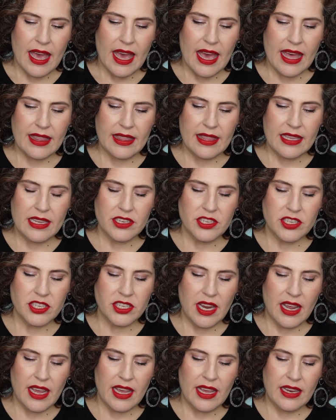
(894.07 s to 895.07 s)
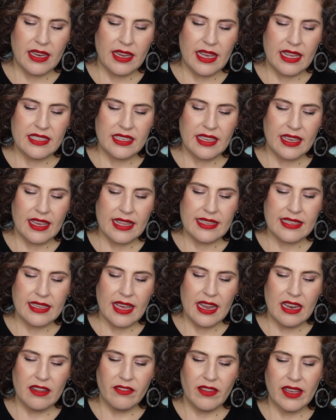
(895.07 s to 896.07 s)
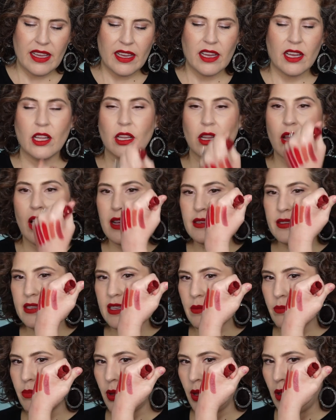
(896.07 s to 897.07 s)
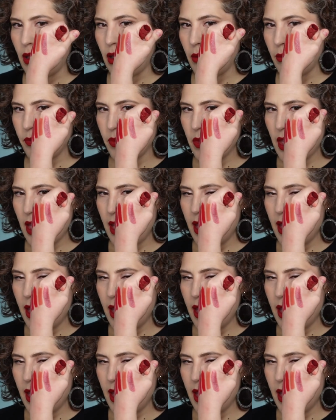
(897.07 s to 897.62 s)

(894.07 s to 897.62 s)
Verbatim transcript: And this shade, it's, a, it's kind of like a glossy balm.